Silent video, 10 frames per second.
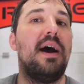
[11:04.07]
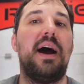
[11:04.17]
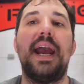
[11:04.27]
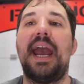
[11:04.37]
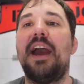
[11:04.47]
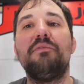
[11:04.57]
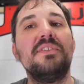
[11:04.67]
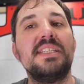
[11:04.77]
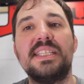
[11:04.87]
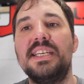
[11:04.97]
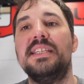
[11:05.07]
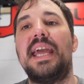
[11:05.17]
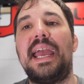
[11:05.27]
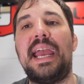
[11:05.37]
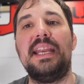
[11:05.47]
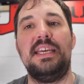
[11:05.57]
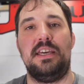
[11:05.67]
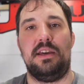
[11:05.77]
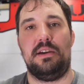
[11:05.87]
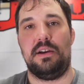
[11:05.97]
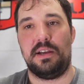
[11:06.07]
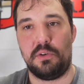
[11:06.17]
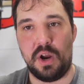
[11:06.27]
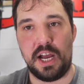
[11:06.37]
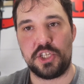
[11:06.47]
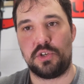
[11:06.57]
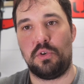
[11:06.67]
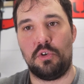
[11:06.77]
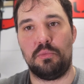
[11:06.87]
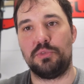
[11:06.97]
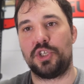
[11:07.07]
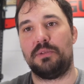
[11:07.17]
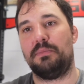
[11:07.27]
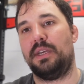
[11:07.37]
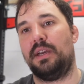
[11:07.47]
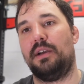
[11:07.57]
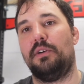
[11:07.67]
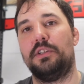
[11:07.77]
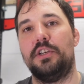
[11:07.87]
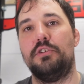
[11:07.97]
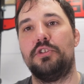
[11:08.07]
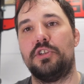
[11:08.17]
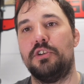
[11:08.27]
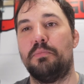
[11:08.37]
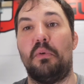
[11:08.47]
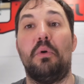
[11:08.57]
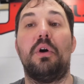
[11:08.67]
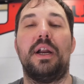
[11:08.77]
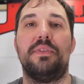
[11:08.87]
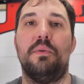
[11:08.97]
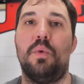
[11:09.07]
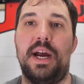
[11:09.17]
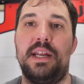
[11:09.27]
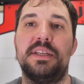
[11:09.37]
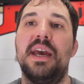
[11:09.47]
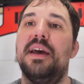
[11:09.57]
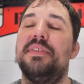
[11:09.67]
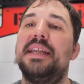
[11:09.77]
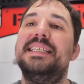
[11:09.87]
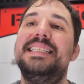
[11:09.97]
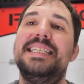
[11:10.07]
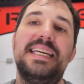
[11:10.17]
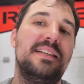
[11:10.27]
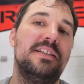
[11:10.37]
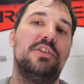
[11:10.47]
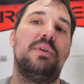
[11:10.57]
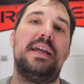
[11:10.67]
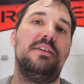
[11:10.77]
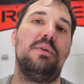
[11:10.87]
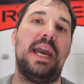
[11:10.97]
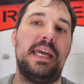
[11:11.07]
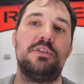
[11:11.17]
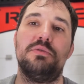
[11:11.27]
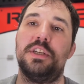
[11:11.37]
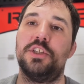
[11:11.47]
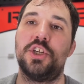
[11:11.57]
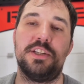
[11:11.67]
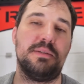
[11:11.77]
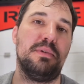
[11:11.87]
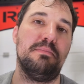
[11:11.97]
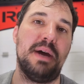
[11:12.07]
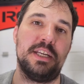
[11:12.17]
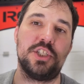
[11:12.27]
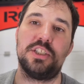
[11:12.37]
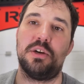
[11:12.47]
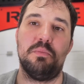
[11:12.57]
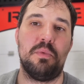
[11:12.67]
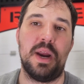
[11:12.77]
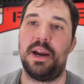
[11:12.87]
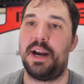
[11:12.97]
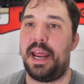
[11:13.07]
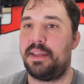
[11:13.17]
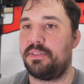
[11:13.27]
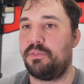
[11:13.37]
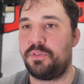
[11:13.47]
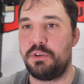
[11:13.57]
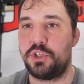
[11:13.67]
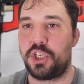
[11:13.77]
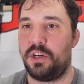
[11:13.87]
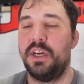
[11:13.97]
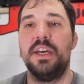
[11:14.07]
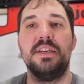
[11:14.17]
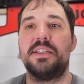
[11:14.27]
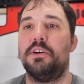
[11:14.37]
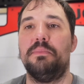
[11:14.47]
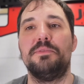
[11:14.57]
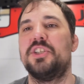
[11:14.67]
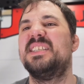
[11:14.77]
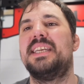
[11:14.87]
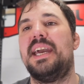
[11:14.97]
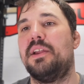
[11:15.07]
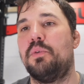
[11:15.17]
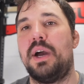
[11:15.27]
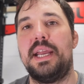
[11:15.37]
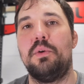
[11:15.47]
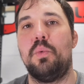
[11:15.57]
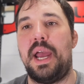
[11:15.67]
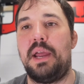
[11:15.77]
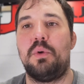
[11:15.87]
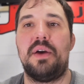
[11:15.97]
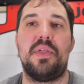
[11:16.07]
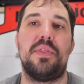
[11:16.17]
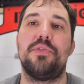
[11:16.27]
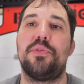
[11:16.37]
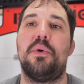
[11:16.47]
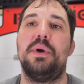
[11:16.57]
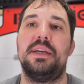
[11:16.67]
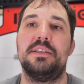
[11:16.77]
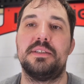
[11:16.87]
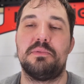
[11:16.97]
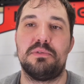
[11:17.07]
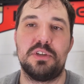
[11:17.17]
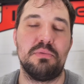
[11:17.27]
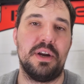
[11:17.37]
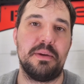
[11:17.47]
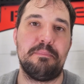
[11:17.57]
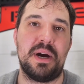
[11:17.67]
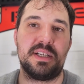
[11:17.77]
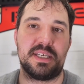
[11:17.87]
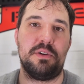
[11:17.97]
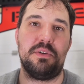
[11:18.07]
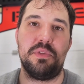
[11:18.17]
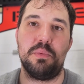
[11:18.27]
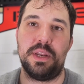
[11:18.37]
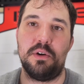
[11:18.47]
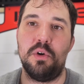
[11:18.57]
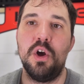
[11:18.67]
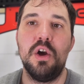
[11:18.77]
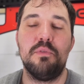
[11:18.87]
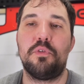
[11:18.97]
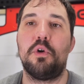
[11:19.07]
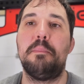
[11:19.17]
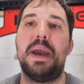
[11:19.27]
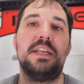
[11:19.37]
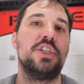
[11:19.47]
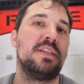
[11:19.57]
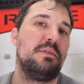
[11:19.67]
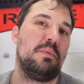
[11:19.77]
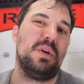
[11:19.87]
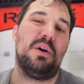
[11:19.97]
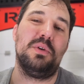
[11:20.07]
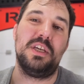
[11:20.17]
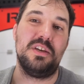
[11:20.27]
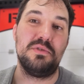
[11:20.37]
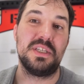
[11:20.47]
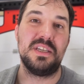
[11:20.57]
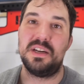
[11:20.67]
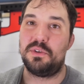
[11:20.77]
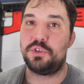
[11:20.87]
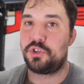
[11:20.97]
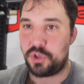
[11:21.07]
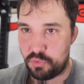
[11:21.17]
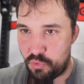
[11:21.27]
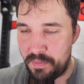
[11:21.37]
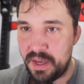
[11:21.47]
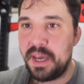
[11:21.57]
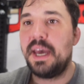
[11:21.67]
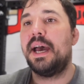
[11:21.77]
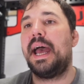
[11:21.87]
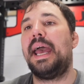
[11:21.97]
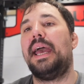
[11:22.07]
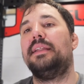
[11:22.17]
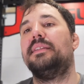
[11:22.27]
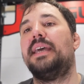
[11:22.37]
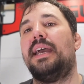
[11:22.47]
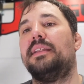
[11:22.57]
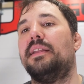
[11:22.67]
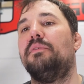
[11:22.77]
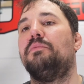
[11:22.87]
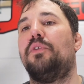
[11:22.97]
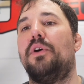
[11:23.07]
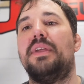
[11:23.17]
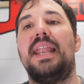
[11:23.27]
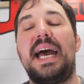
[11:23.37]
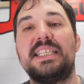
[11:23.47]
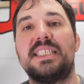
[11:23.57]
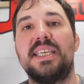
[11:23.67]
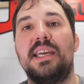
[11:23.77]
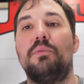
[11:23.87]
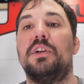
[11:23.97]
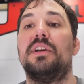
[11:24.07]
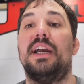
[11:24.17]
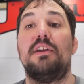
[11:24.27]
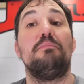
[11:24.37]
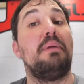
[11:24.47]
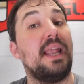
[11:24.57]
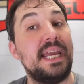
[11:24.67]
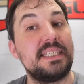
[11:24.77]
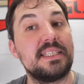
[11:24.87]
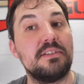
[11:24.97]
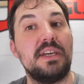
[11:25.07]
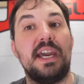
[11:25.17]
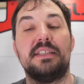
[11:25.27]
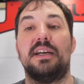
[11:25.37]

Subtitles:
I haven't seen any garage or home gym here on YouTube or in the wild that didn't graduate to an adjustable bench somewhere in the future. So just get it right away rather than throwing $200 out of the window for a bench that we will only use a year or 2. And then for the last thing, what kind of plates to get?